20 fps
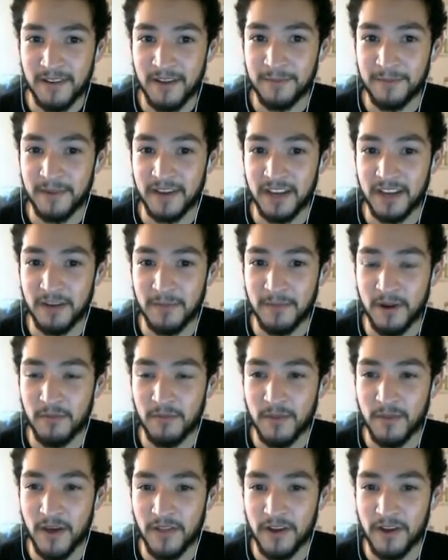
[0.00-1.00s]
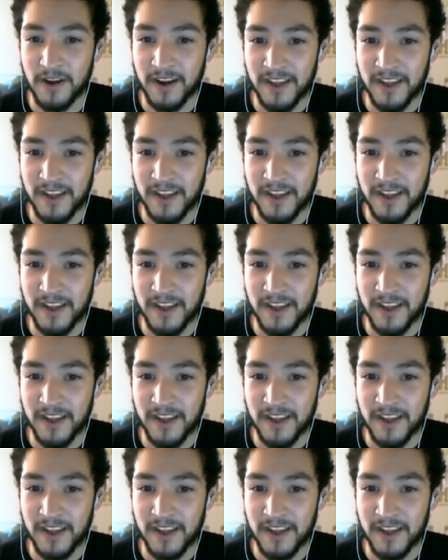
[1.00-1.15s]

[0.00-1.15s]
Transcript: I'm gonna kill my own mother